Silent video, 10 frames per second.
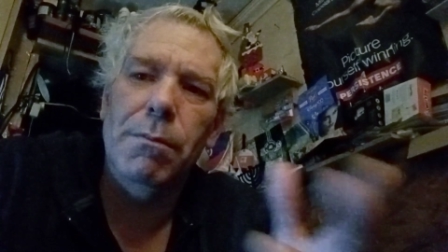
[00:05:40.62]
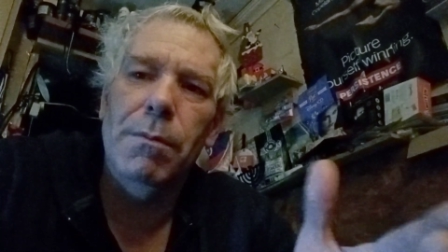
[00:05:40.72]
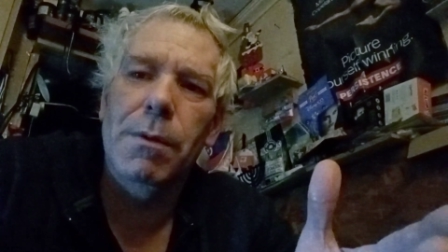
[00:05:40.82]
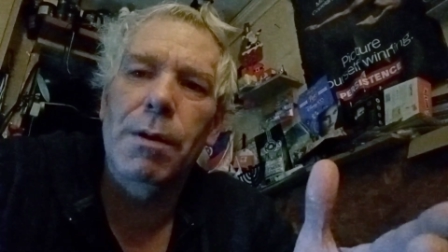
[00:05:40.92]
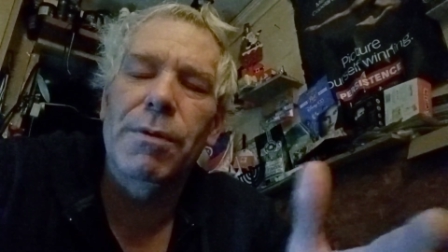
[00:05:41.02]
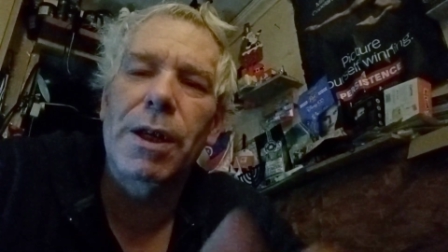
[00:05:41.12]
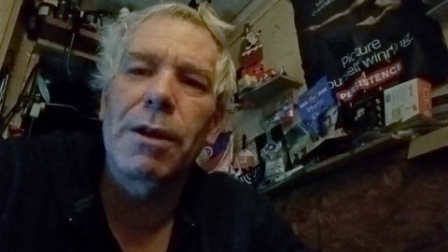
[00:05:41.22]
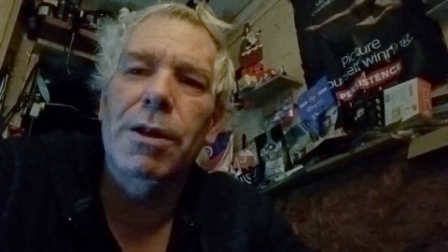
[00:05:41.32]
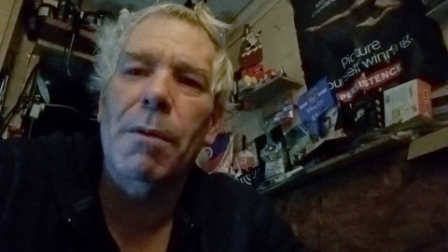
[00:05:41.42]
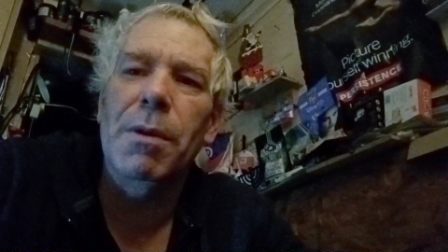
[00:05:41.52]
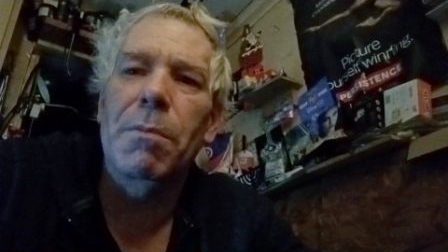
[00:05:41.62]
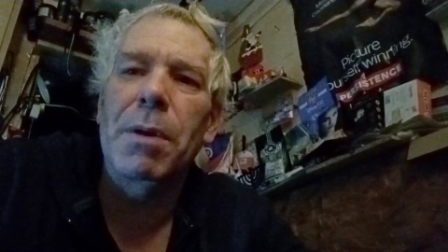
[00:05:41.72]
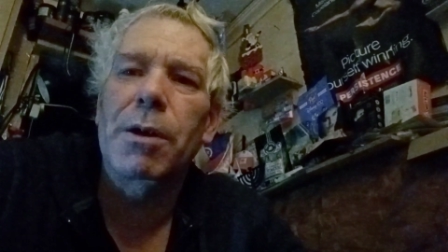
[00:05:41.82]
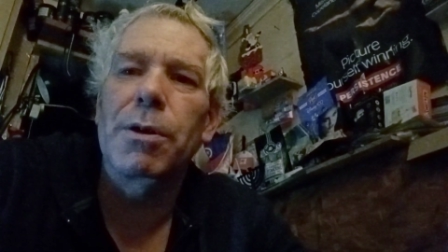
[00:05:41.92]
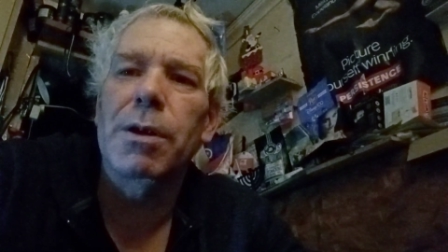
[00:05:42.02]
you've seen some of the
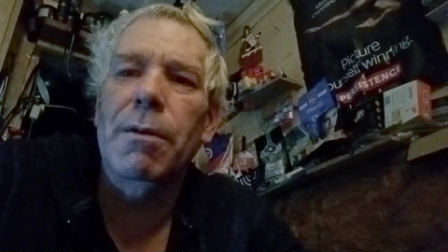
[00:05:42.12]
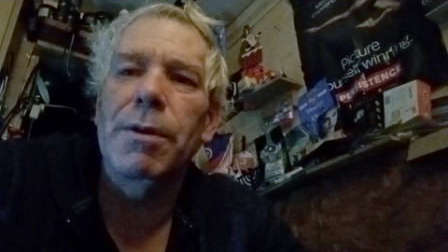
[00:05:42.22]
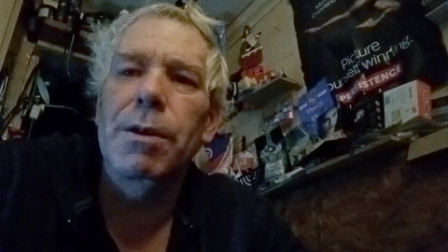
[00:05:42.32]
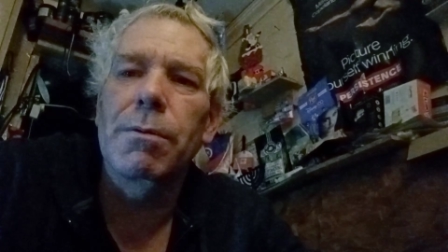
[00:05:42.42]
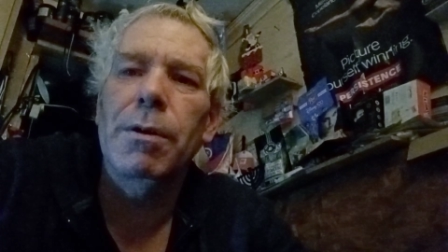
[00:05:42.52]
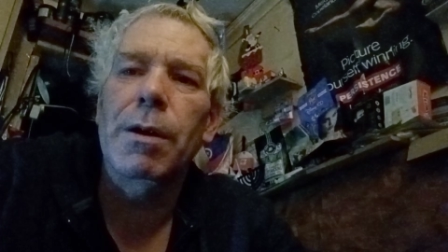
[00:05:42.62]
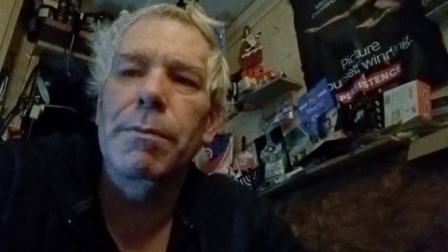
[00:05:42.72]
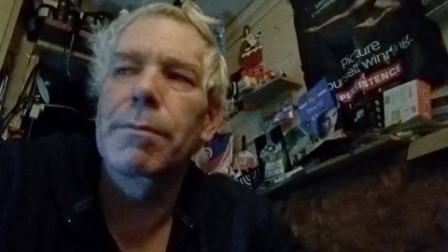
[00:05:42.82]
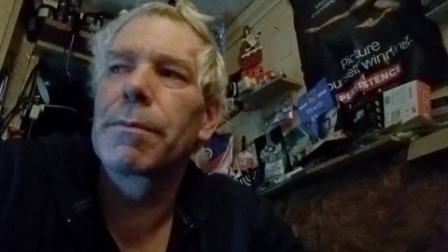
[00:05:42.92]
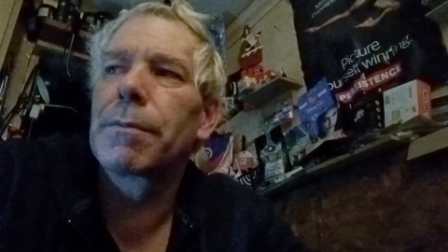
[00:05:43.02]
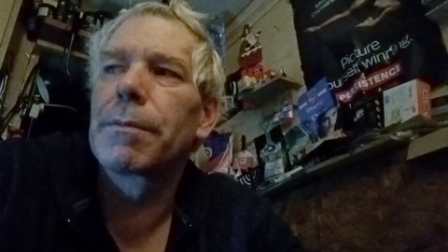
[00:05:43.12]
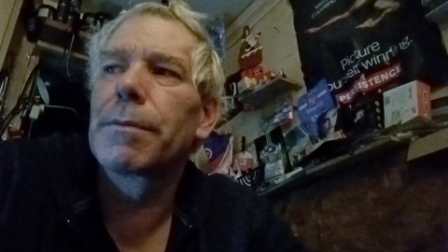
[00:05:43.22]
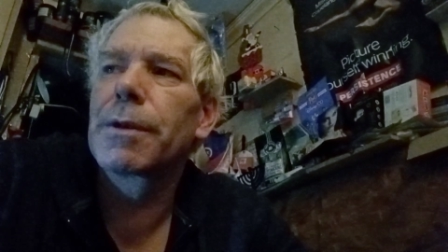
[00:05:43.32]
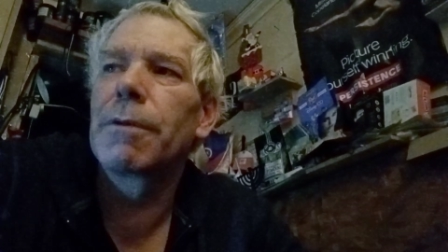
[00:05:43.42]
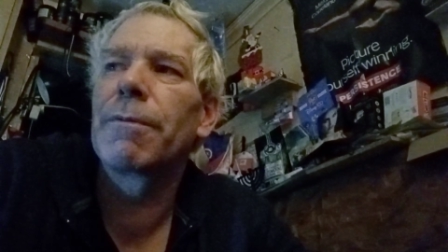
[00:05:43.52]
pictures of it, right?
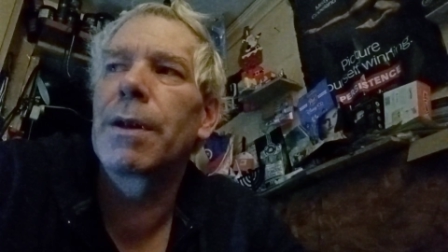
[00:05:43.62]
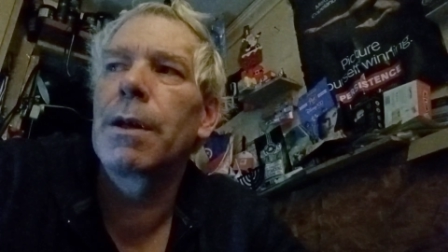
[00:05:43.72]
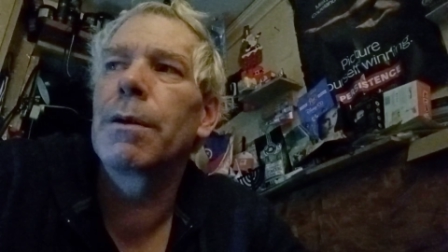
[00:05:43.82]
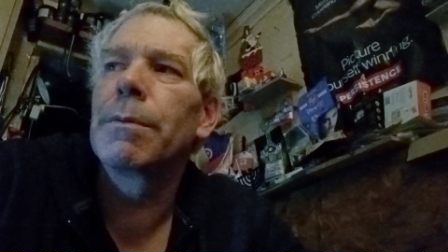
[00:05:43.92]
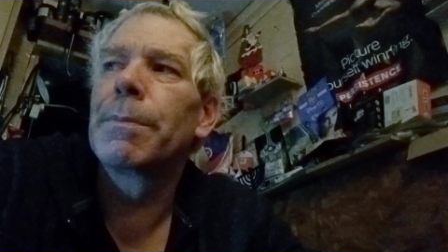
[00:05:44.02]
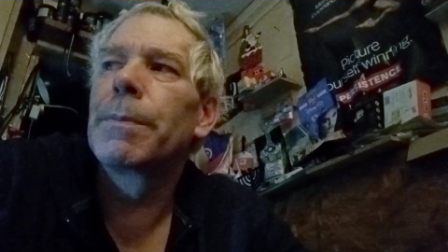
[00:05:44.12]
In video.